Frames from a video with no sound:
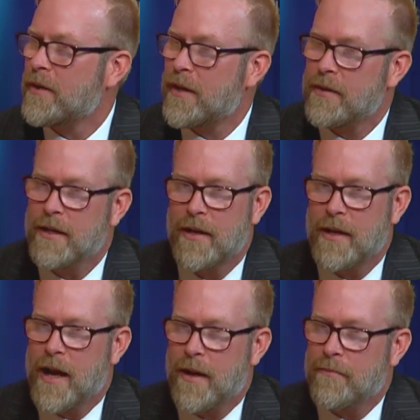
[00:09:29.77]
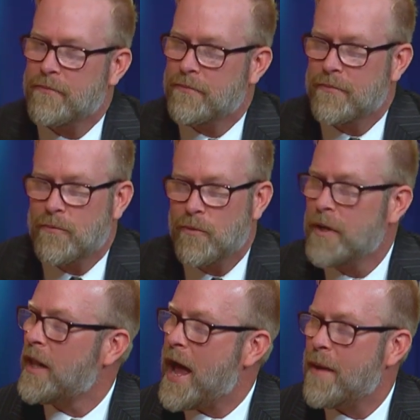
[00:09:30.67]
And I'm
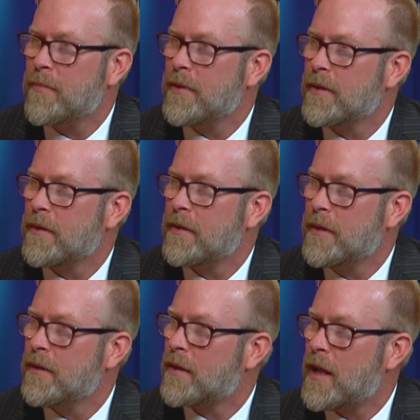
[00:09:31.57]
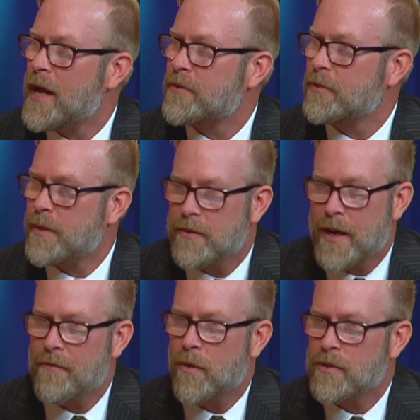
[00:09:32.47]
real happy in the classroom. You know,
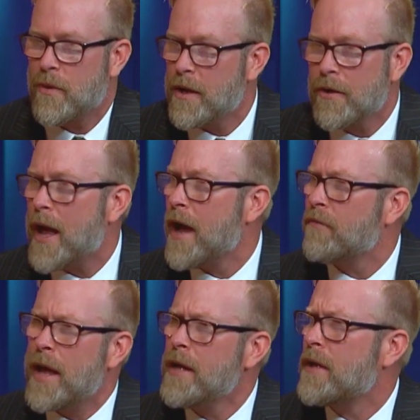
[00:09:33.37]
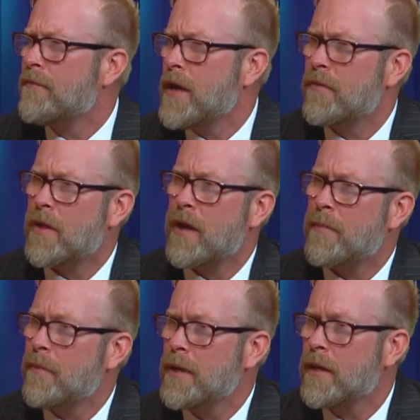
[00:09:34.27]
every once in a while you'll have, hey, have you ever thought
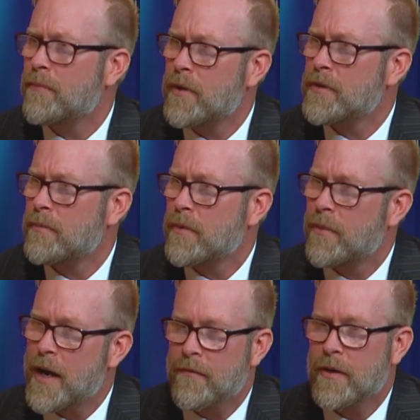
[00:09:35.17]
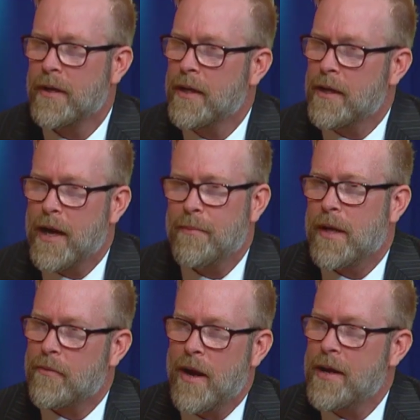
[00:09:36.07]
about being a principal or whatever? I'm
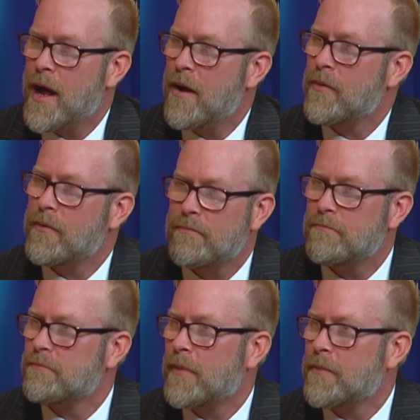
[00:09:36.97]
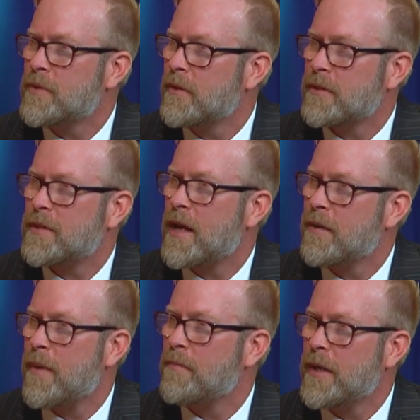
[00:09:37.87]
like, right now, I'm still excited
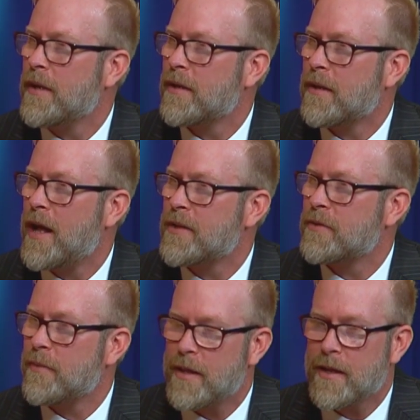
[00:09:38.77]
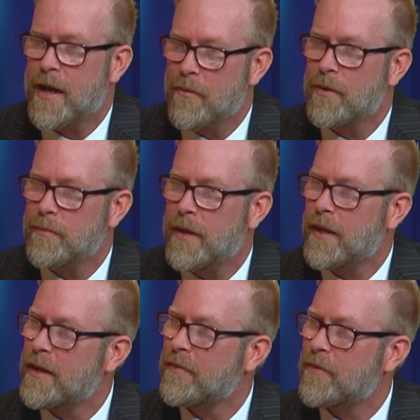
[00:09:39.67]
about being in the classroom. I think I will
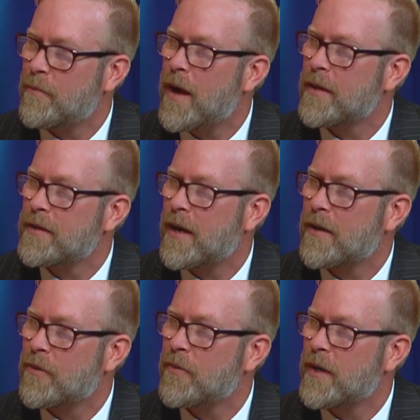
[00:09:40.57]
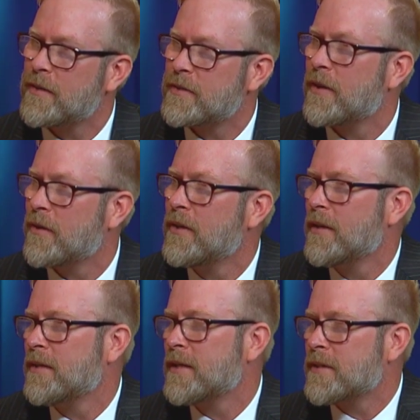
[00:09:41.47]
be for my entire career. So
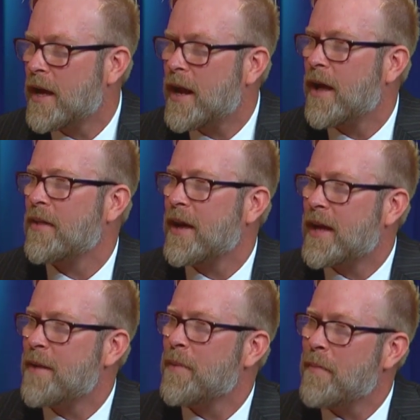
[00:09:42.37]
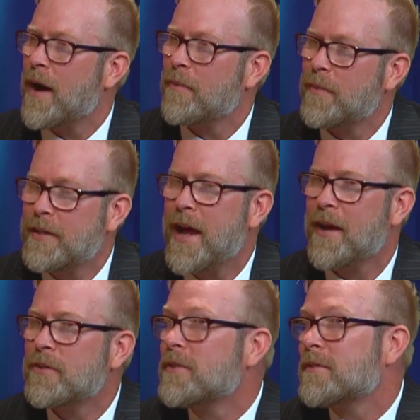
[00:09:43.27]
that's kind of how that came about. But yeah,
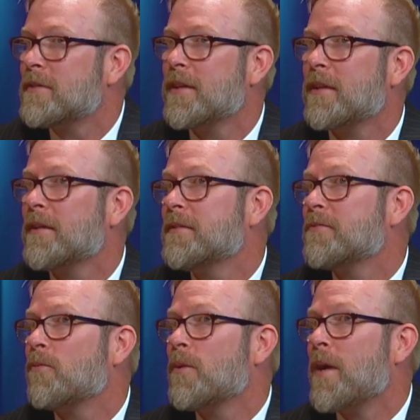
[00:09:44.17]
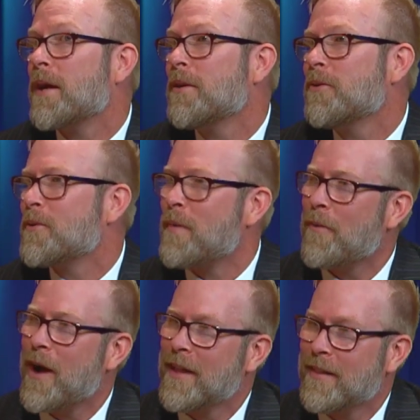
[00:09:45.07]
I was just thinking, what am I going to do with my
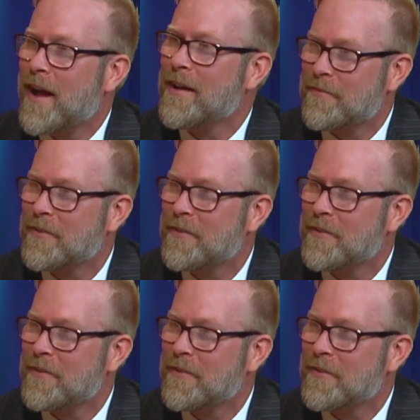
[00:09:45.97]
life?